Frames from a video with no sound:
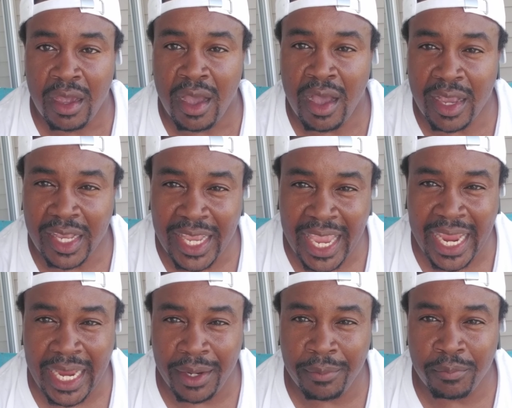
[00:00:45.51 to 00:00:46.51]
a
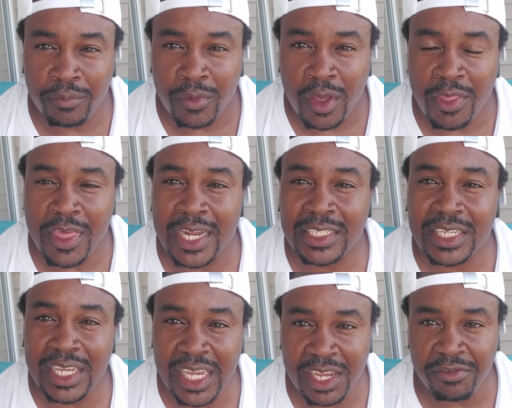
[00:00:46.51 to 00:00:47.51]
game that is
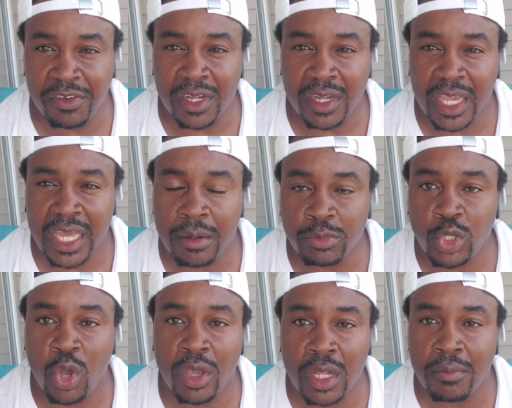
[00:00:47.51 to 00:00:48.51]
even. And I'm
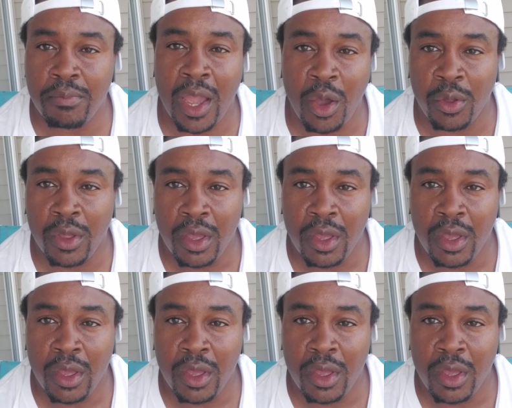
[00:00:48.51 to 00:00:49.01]
talking about